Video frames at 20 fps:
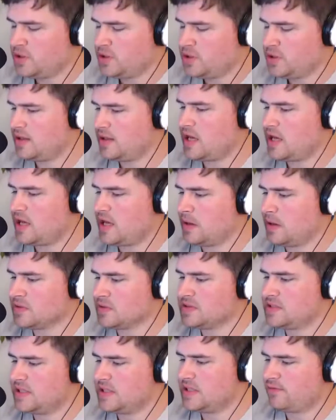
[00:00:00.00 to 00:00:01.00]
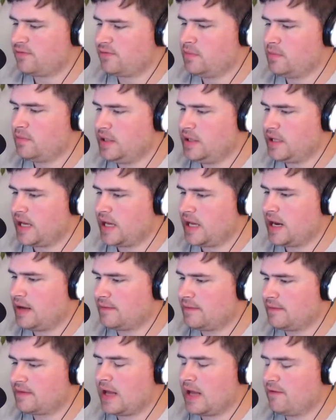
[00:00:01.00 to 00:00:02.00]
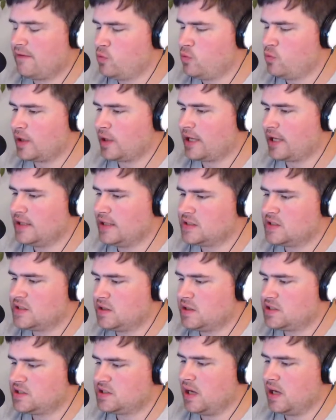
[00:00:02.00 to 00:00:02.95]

the email, Steve from Indiana. Again, if you want to get in touch,